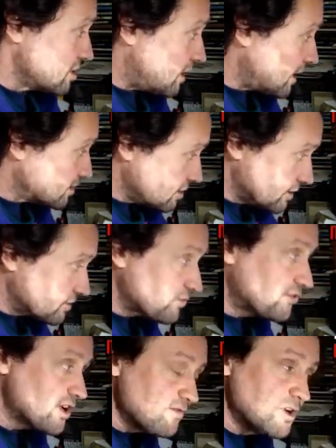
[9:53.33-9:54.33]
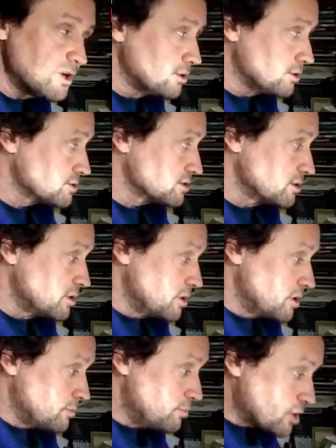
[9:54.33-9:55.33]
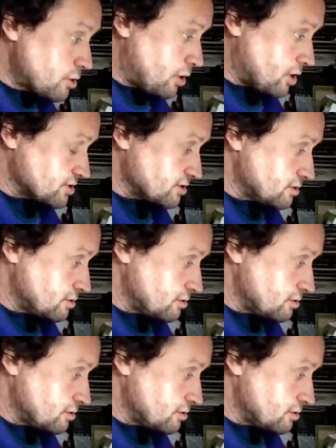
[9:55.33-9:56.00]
I deleted 3 videos because,